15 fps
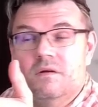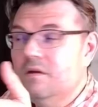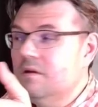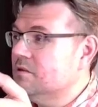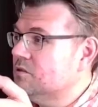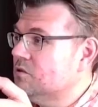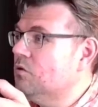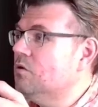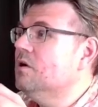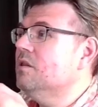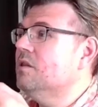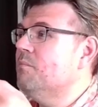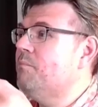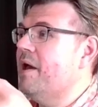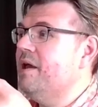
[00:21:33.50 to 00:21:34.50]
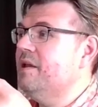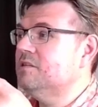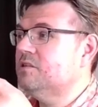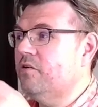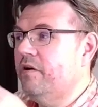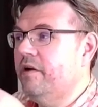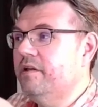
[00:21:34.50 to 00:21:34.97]
So the band is
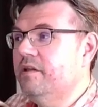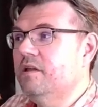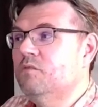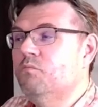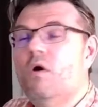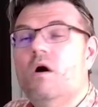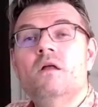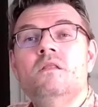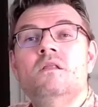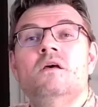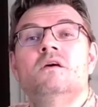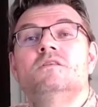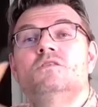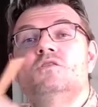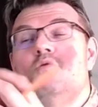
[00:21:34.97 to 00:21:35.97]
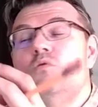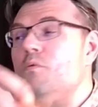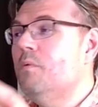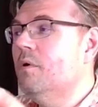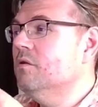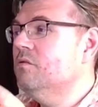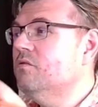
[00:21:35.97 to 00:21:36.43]
currently at 1, so we
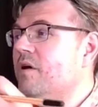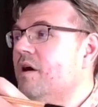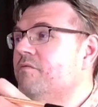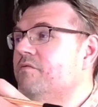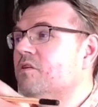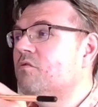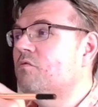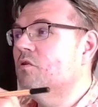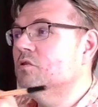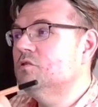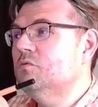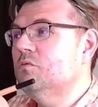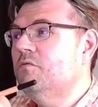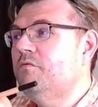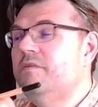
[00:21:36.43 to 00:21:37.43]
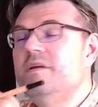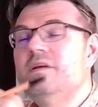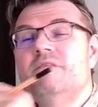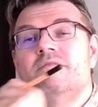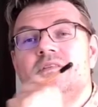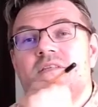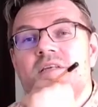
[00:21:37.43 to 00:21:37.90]
want to have the crossover
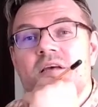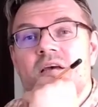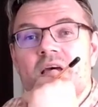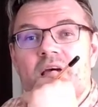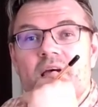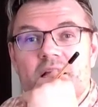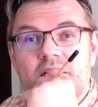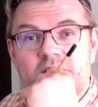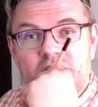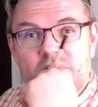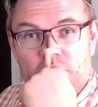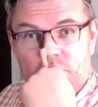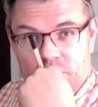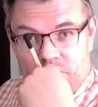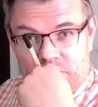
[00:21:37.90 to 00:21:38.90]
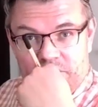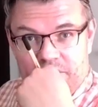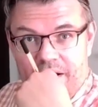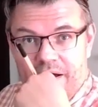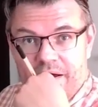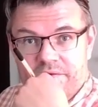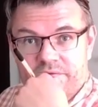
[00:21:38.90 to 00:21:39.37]
frequency at
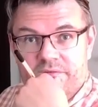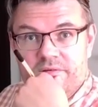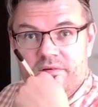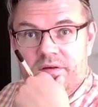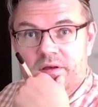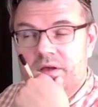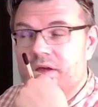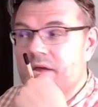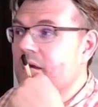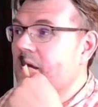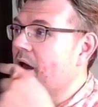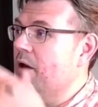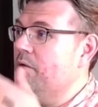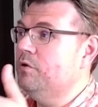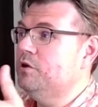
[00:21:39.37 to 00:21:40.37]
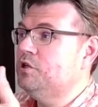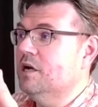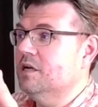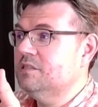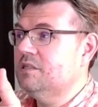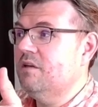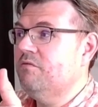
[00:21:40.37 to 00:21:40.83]
0.5. And we
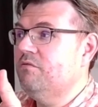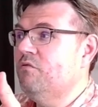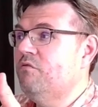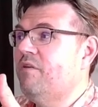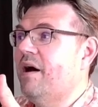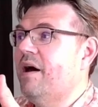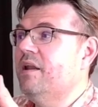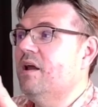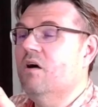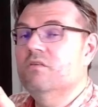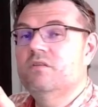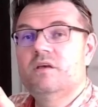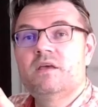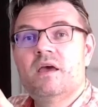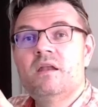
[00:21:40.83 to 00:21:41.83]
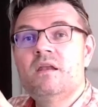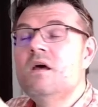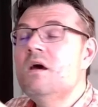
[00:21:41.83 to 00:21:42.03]
just have to find out again